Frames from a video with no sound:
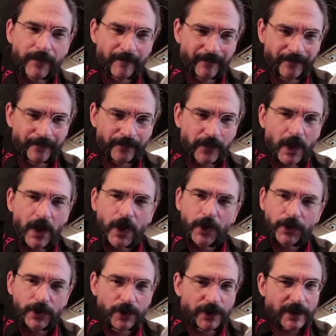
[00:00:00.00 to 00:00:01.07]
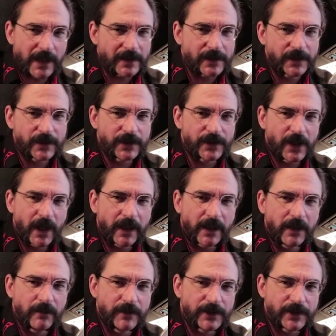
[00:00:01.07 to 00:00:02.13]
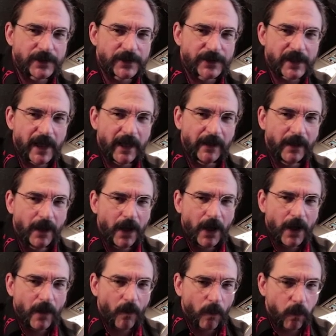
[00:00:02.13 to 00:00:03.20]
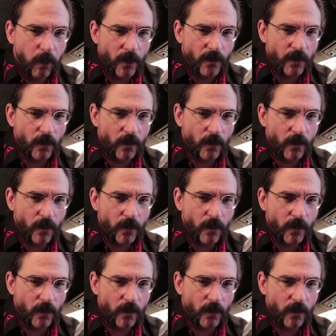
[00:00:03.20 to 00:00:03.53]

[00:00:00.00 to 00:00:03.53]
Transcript: Mm. Two Teslas is not a coincidence, gang. W-